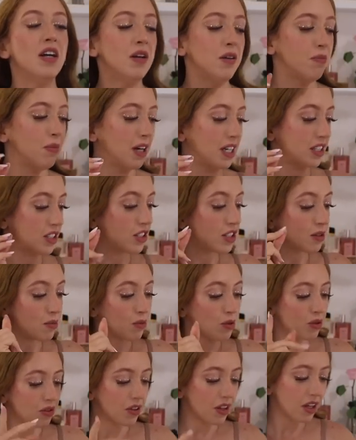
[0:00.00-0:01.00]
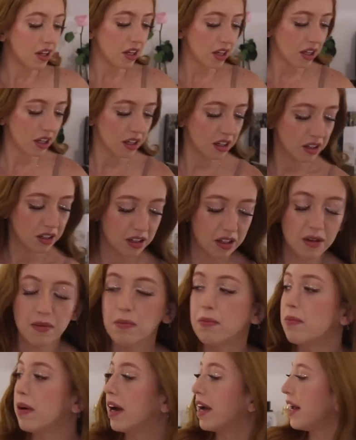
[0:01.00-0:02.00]
my smoothie,
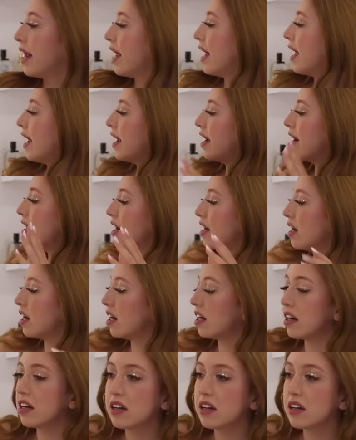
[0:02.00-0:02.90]
my hair,